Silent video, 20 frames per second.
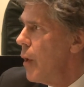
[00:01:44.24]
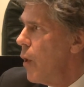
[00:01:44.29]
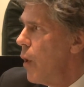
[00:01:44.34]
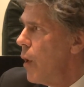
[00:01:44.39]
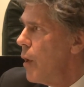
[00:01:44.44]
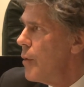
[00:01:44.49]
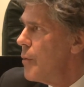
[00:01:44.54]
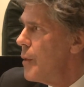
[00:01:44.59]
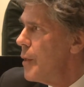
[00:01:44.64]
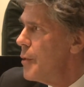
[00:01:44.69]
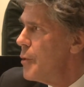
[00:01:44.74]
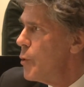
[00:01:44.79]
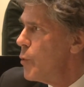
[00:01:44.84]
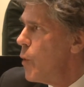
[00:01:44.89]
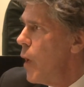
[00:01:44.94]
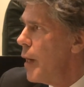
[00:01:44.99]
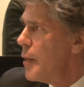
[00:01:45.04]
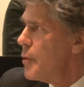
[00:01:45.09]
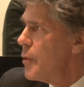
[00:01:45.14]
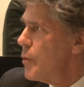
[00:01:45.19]
our
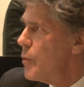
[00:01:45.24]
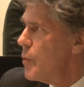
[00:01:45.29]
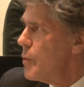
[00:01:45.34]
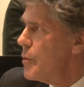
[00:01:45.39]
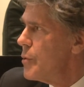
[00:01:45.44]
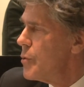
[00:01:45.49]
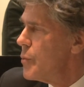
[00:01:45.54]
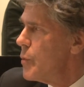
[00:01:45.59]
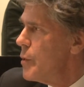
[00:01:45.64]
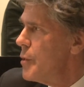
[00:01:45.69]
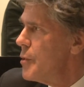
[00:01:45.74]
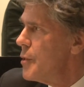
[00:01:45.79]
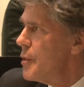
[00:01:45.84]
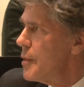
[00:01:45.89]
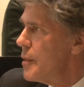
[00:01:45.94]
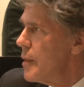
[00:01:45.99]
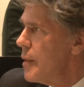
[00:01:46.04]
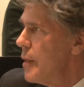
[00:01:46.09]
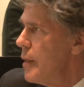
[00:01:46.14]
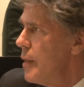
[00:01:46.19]
director was
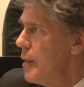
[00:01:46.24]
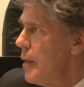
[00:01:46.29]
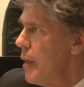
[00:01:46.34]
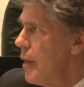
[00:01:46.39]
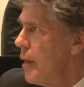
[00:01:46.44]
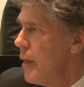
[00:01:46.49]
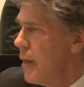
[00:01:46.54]
recently